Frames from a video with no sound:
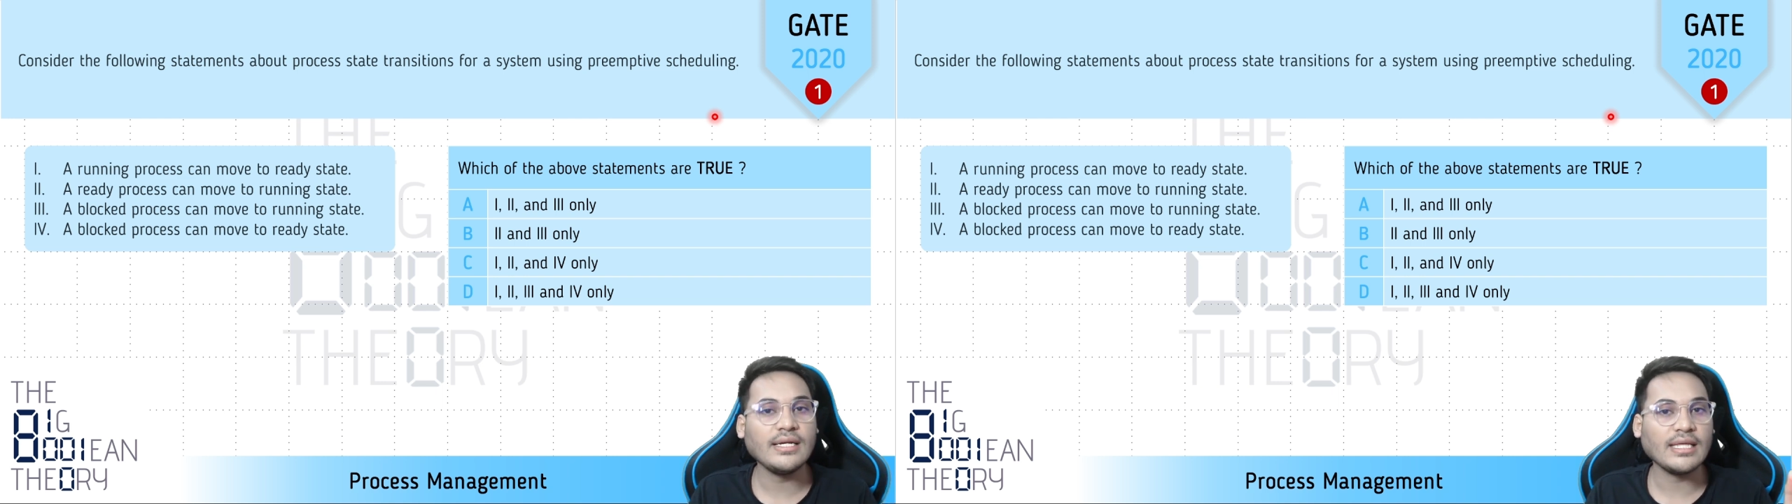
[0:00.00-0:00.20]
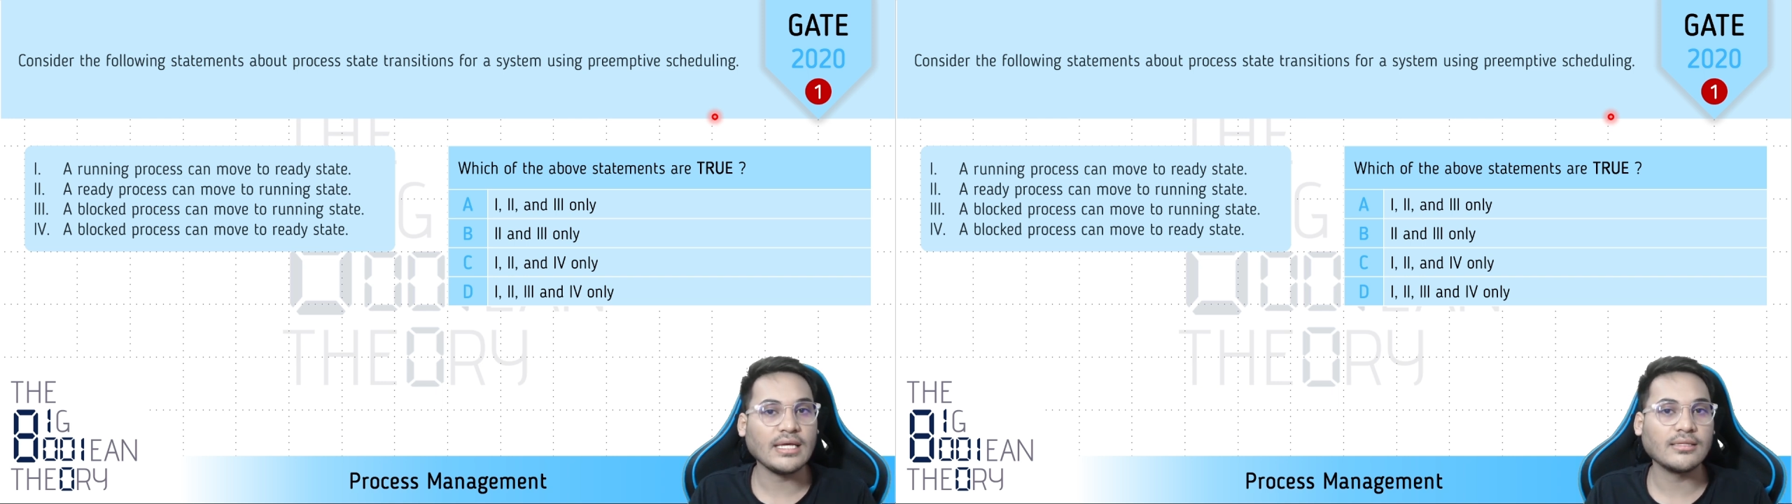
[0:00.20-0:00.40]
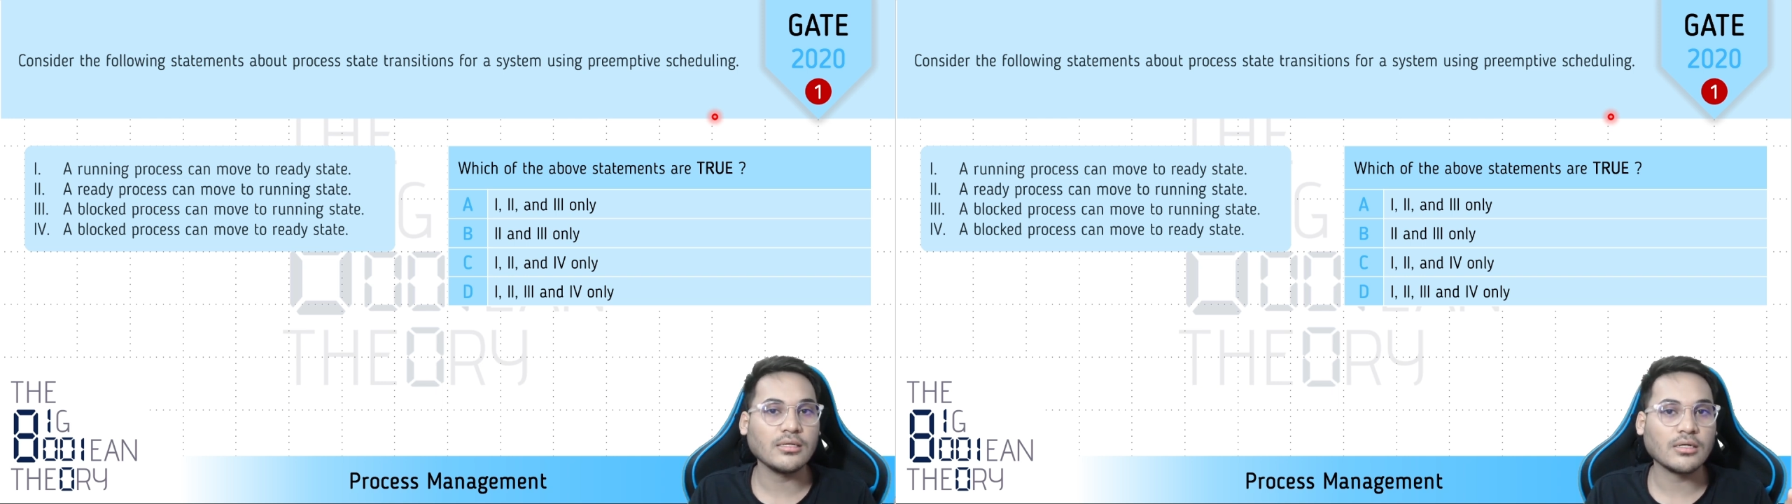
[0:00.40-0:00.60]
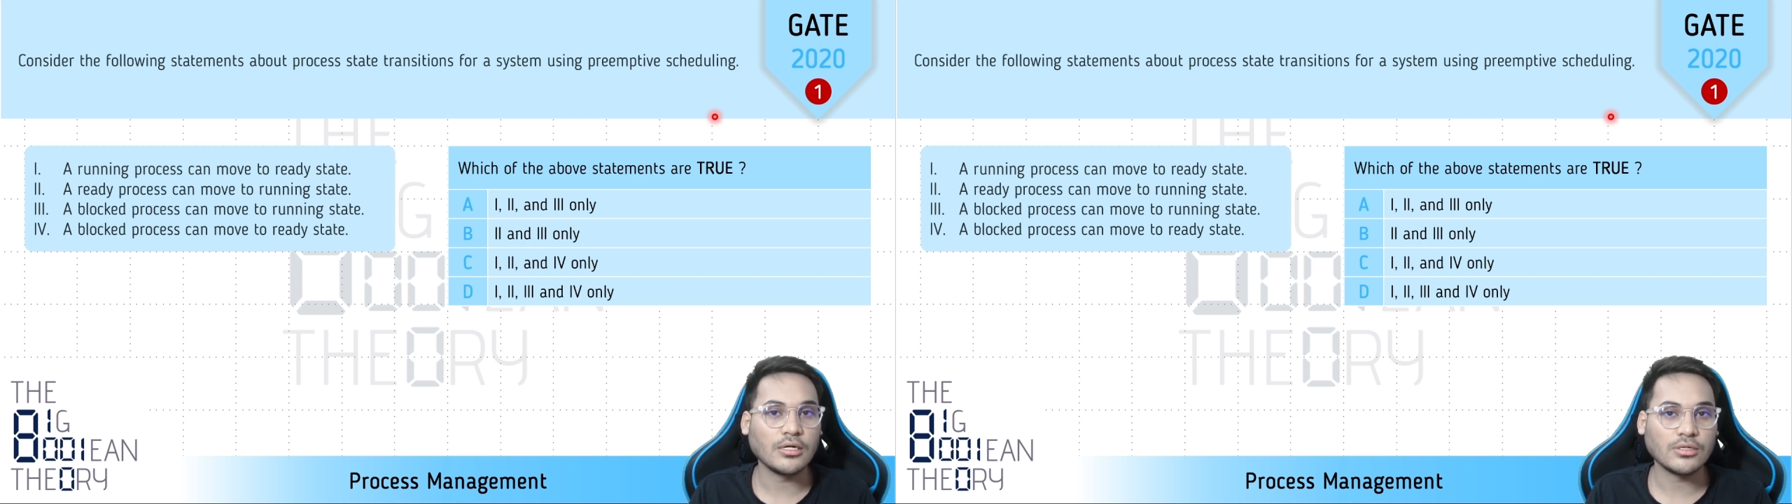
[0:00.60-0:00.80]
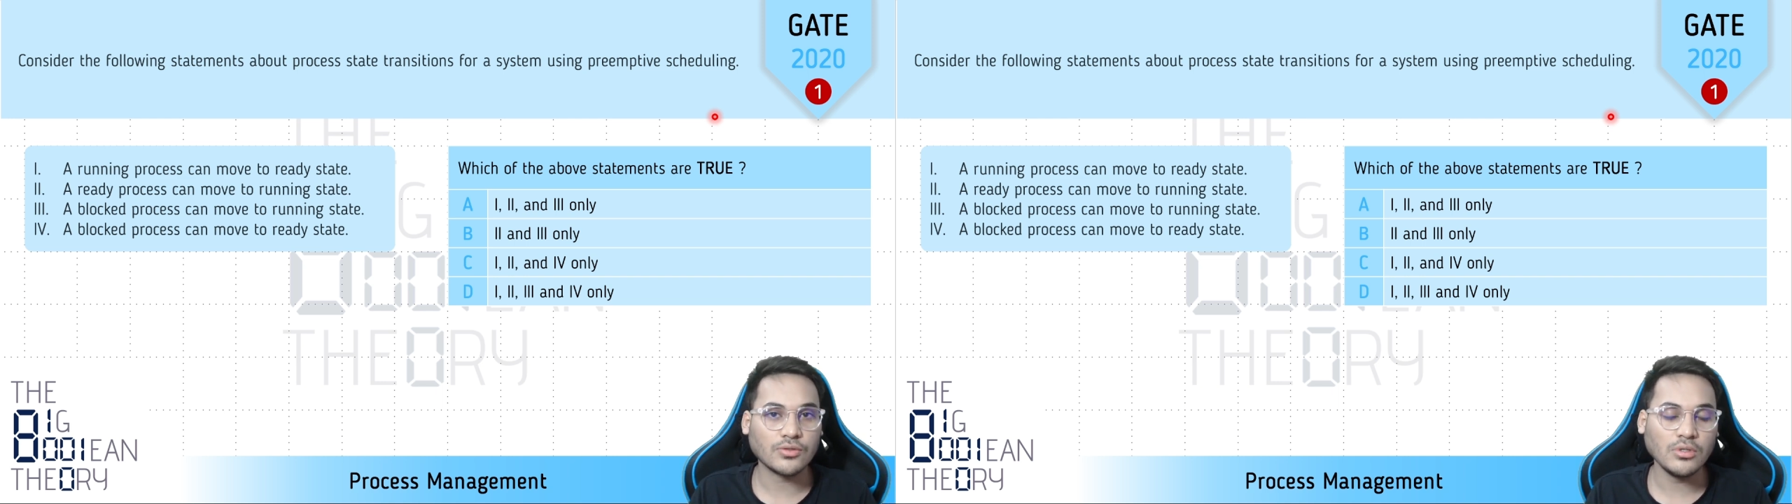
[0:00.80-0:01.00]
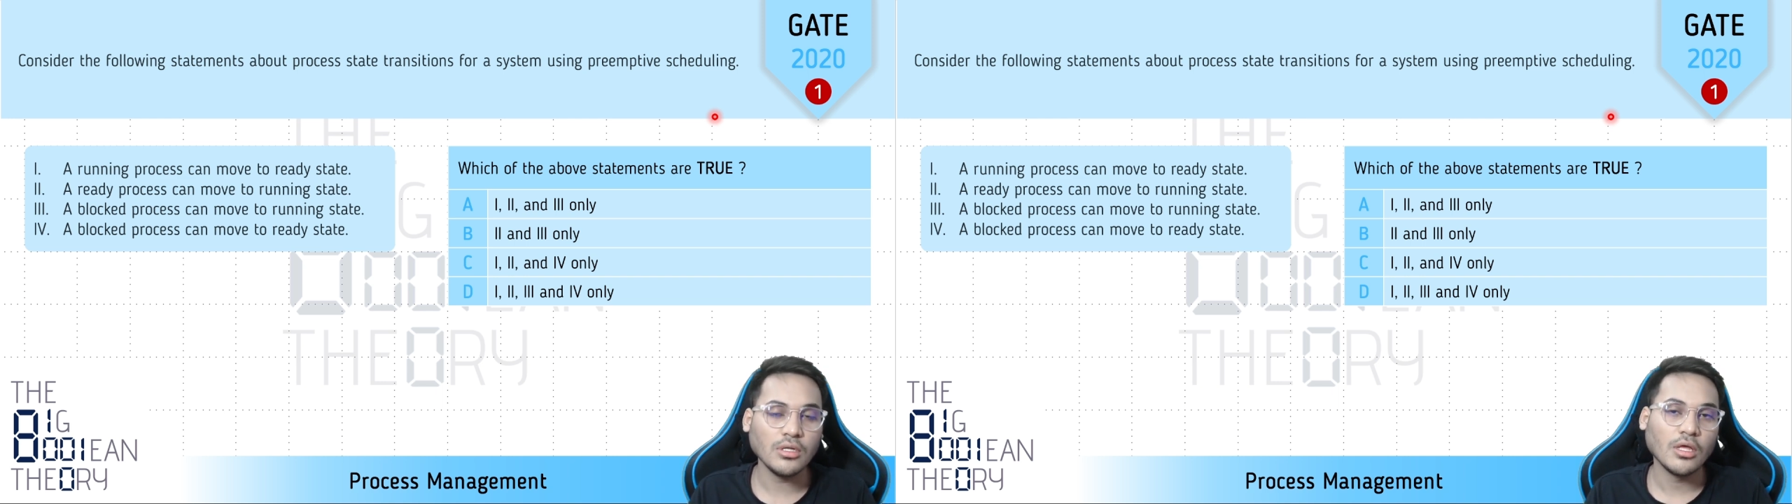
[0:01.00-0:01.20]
take the control